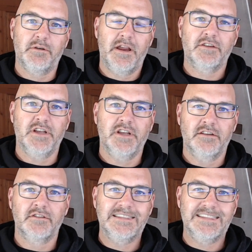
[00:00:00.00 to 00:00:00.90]
We're actually
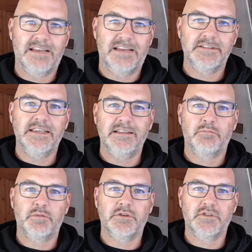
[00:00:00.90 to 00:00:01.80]
under
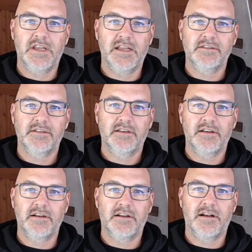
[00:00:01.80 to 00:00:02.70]
17%
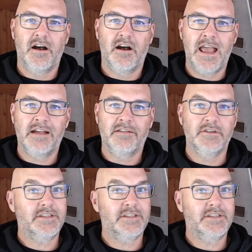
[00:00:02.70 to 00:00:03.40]
on average.